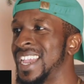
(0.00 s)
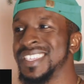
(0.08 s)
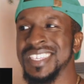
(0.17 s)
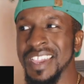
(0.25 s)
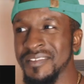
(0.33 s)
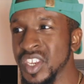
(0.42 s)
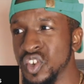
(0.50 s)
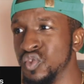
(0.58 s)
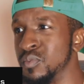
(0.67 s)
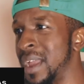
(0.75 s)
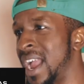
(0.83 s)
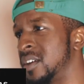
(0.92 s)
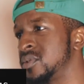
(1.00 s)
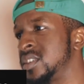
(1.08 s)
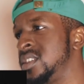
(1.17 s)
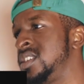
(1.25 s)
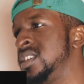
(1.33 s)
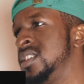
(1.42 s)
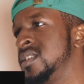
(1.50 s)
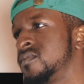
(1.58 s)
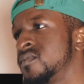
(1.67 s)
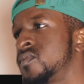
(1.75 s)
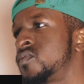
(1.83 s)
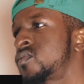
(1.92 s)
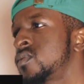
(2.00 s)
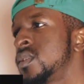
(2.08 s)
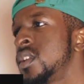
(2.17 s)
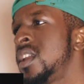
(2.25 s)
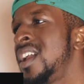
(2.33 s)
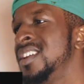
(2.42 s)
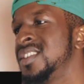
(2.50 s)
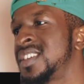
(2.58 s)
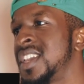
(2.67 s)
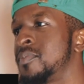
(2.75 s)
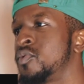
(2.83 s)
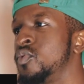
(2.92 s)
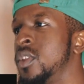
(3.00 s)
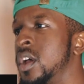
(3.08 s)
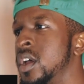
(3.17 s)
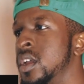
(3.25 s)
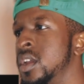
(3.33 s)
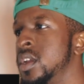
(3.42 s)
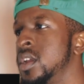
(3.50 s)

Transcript: That's 72 pounds, let's see. Let's skip through the